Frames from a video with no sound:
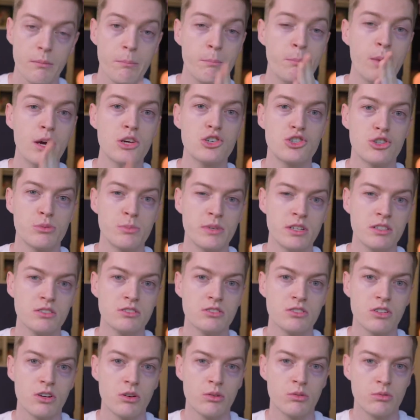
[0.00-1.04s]
measurement
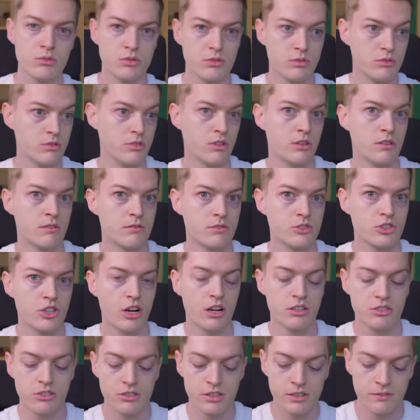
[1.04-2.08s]
so your
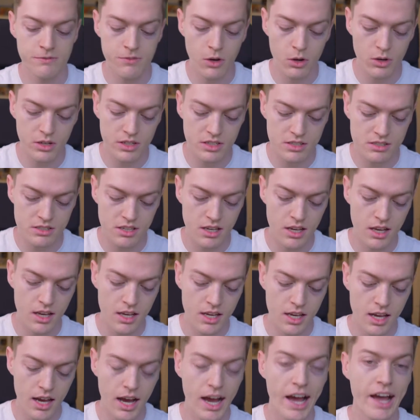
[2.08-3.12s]
shots are in focus.
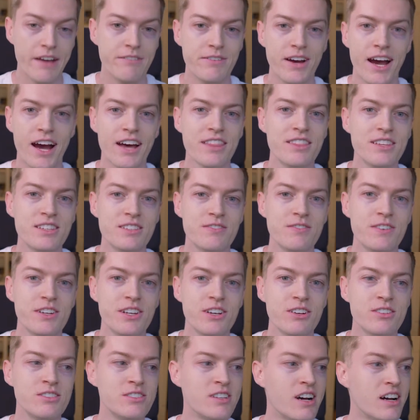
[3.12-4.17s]
I've had this
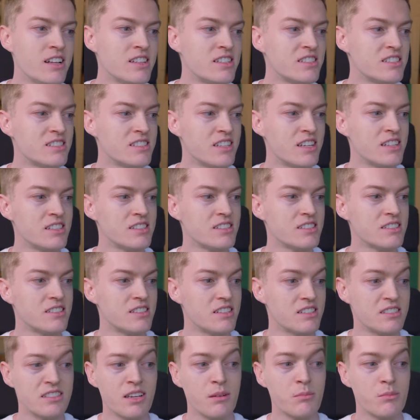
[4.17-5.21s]
video done since
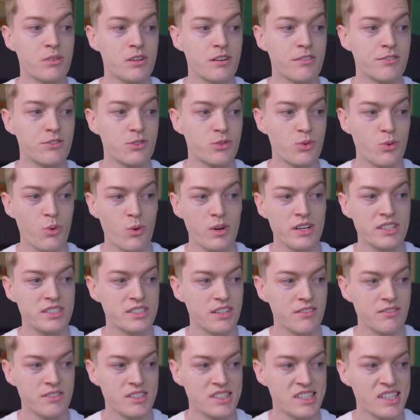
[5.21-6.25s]
December of
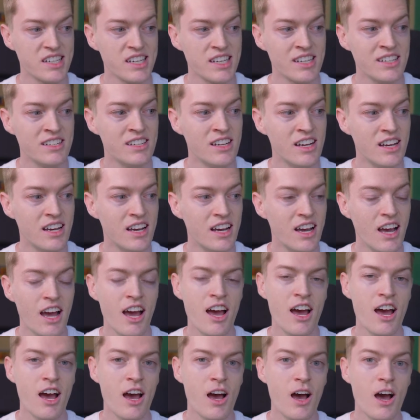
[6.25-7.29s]
2017,
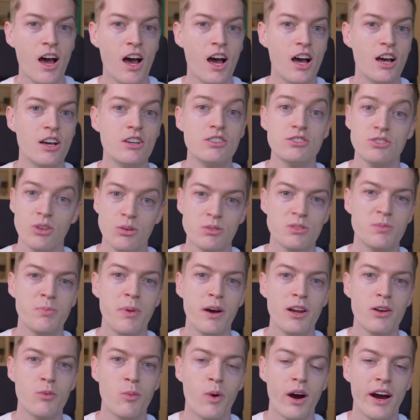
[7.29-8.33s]
so it's
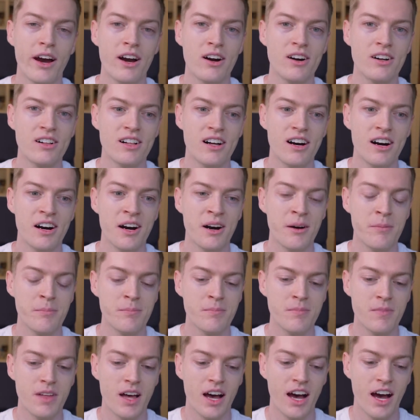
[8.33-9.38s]
been a while.
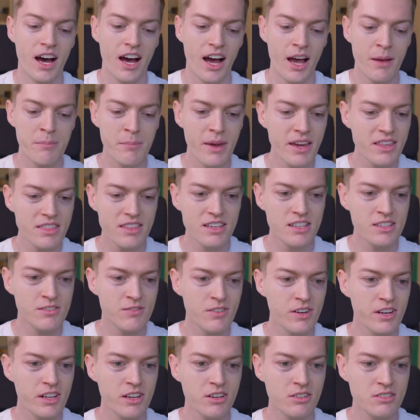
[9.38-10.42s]
I make these
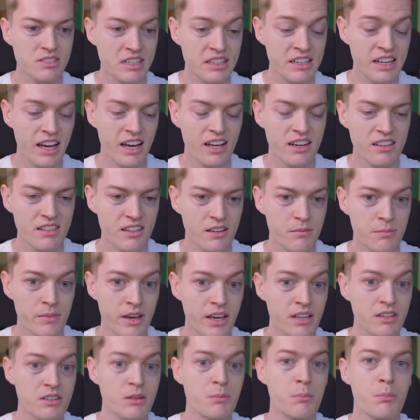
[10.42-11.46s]
videos and edit them
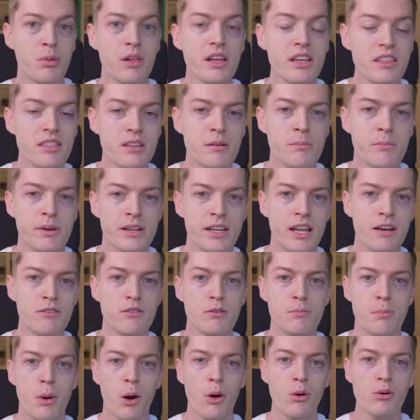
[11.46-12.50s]
and complete them but never
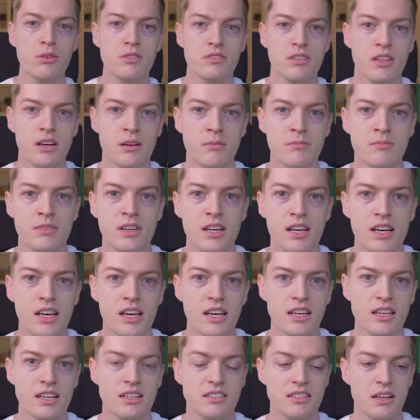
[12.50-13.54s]
post them
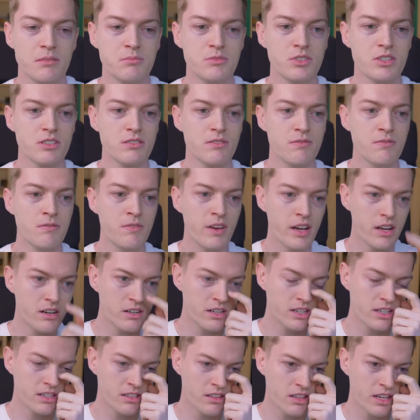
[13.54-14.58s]
because I'm just
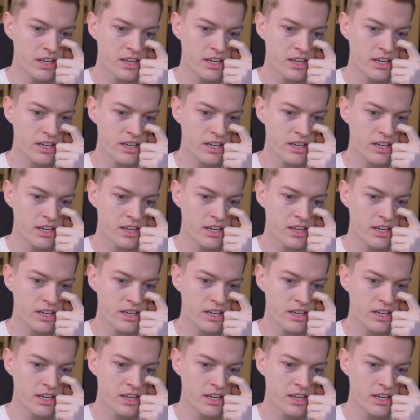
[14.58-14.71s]
very